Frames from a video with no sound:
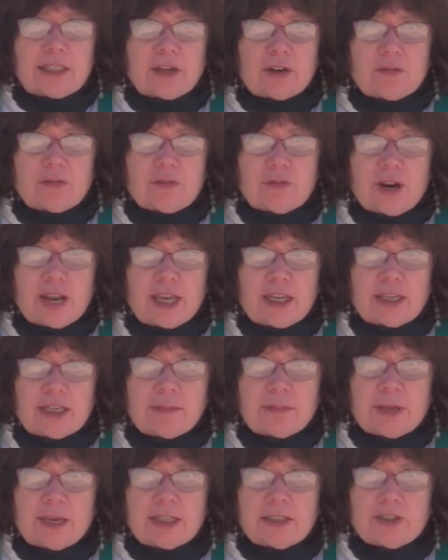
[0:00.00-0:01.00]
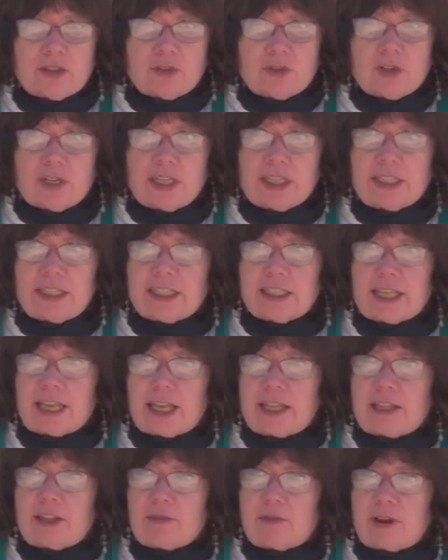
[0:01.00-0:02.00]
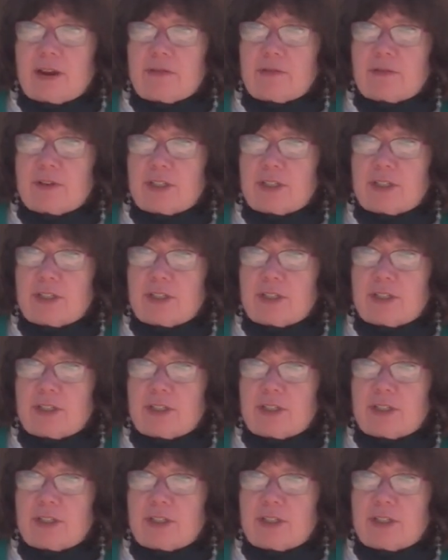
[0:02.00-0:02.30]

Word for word: friend, and my surrogate son, the Reverend